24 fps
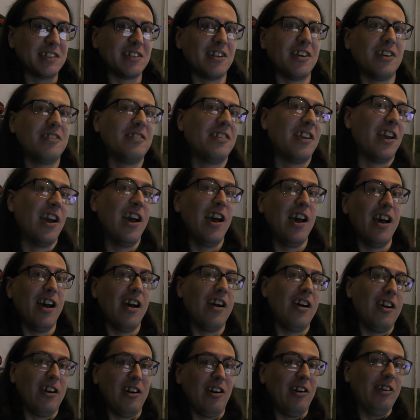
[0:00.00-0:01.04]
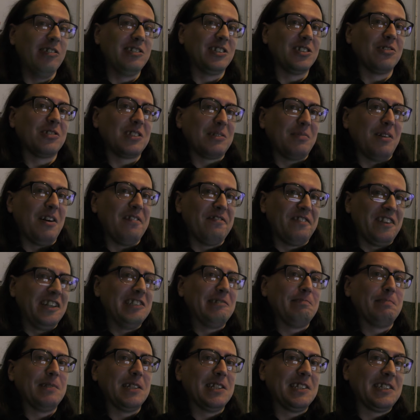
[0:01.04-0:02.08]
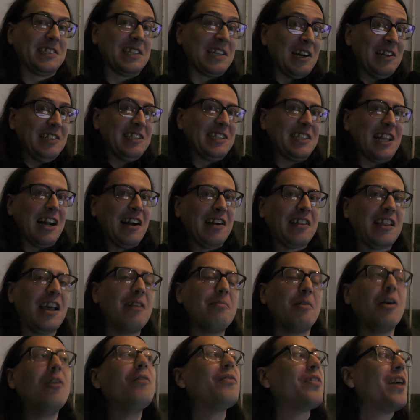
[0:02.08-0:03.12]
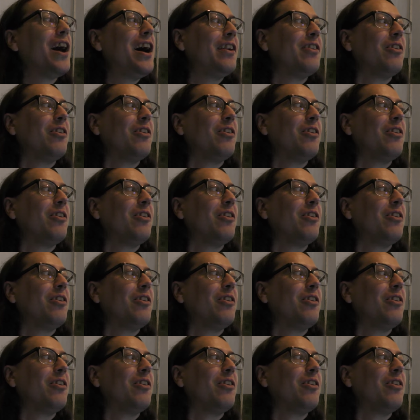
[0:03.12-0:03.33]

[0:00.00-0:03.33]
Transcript: It's like, yeah, I talked about this person, I slagged them off,